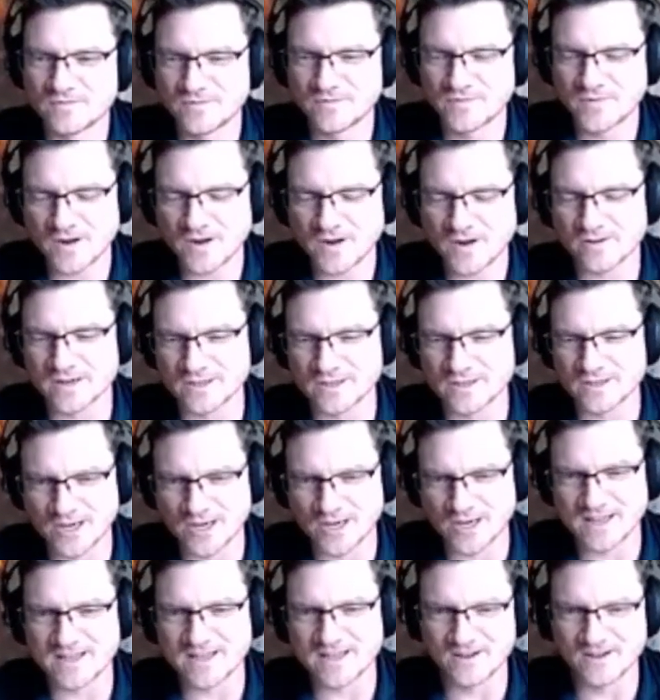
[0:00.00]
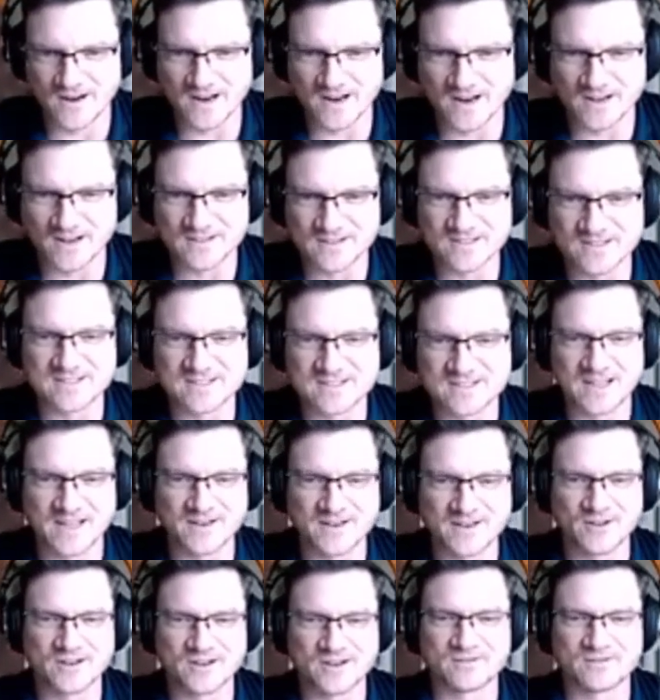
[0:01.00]
very shaky ground to stand
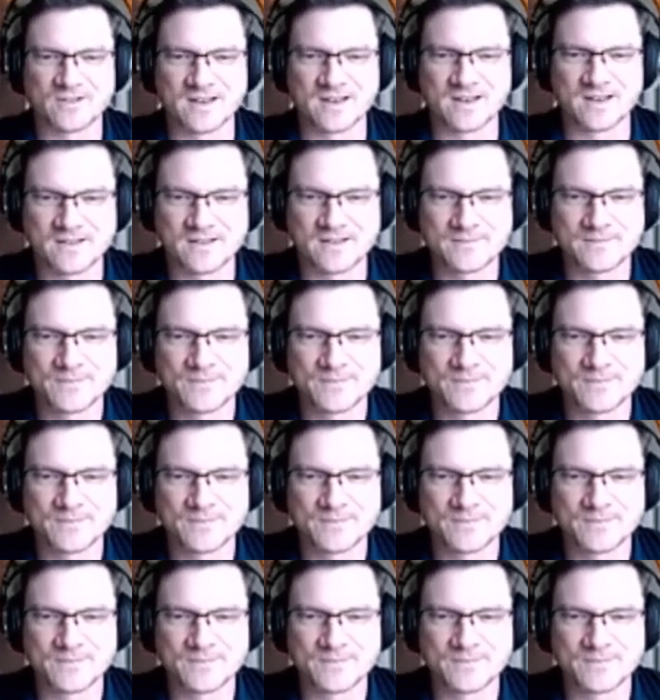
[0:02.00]
on, if any.